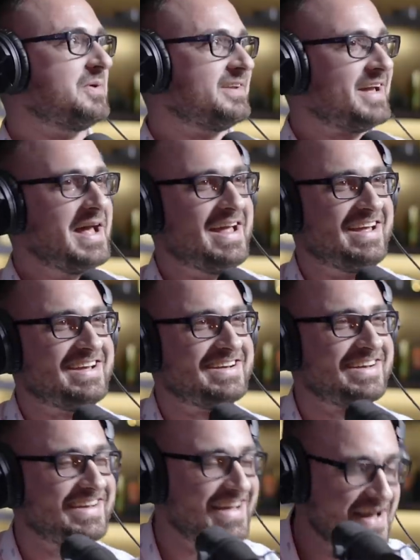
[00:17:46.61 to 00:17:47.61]
one day,
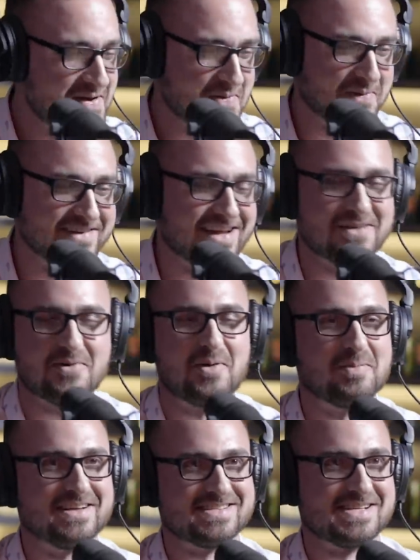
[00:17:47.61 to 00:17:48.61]
one day of
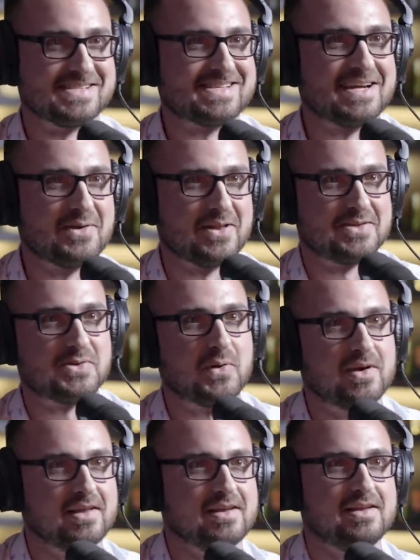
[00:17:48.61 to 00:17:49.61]
all places, I was sitting on a
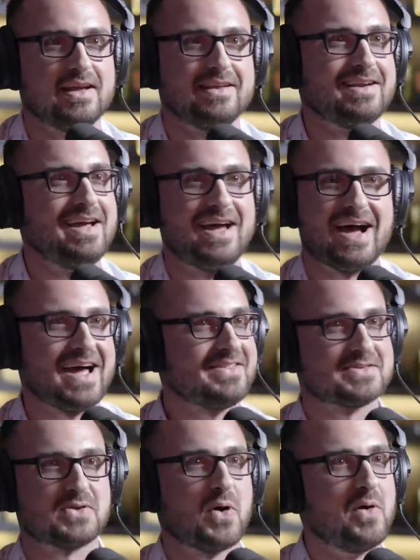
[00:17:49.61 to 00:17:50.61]
toilet and I had
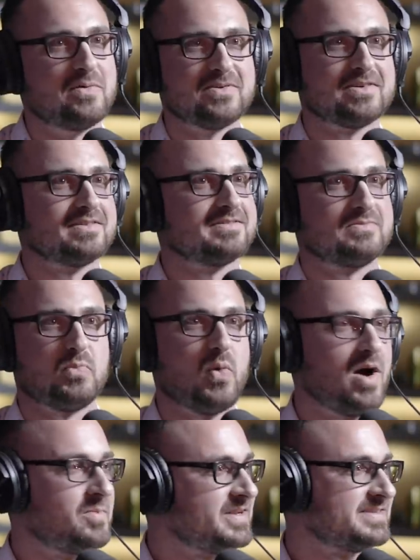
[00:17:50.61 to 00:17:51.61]
this
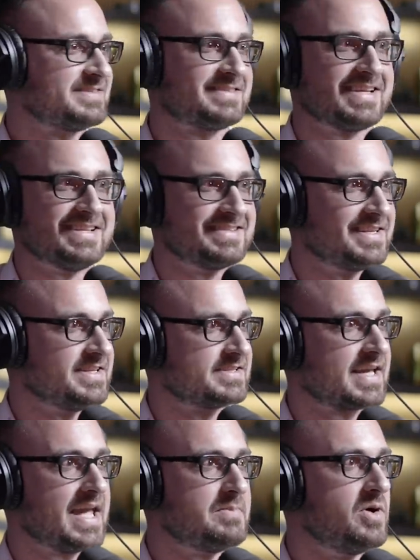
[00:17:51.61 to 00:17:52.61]
overwhelming sense that
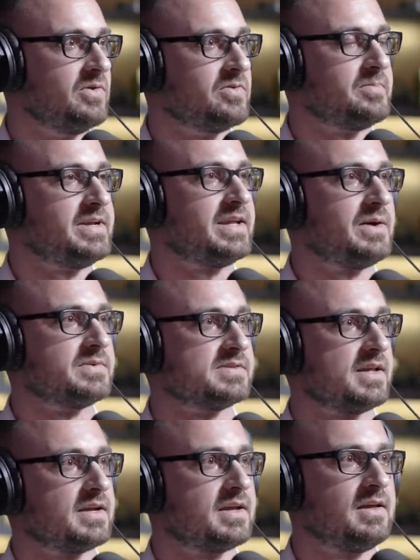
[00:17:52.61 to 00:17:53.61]
just came over me. And I was
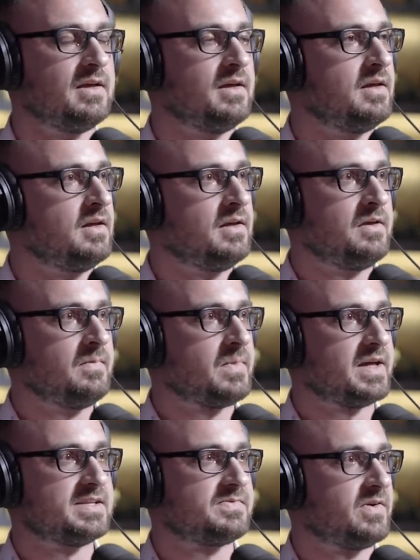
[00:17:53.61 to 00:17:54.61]
like,
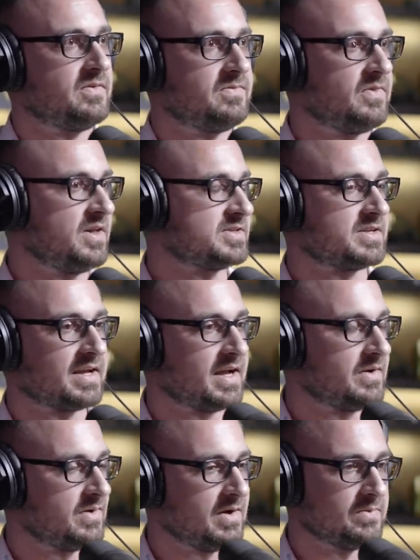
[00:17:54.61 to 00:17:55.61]
I just felt flushed. Like
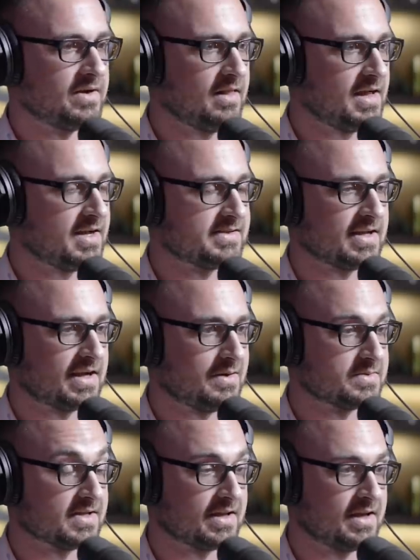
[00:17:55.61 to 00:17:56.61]
I, I realized, like I
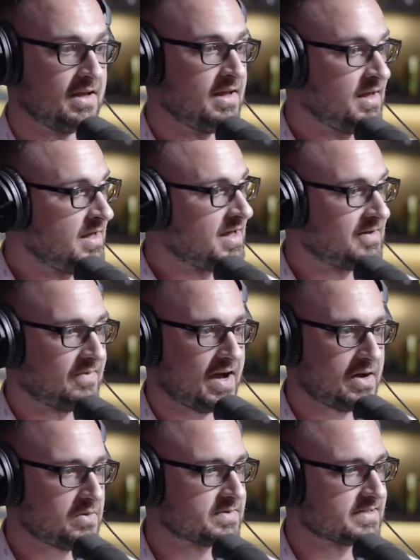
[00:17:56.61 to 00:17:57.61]
was like, if
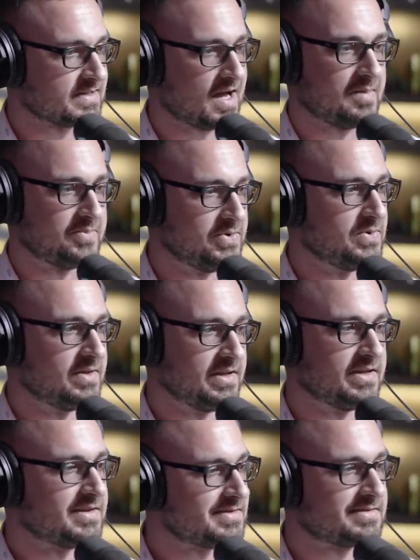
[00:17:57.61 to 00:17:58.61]
I don't stop doing
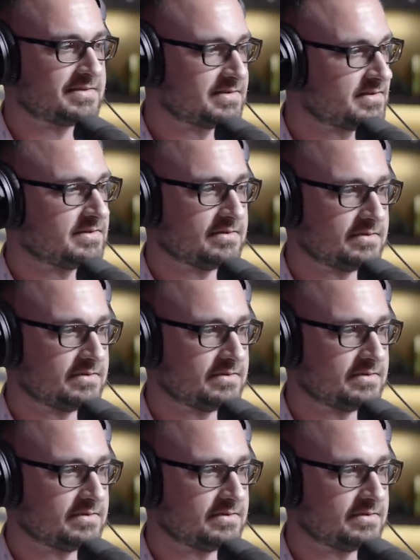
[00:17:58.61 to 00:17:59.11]
this,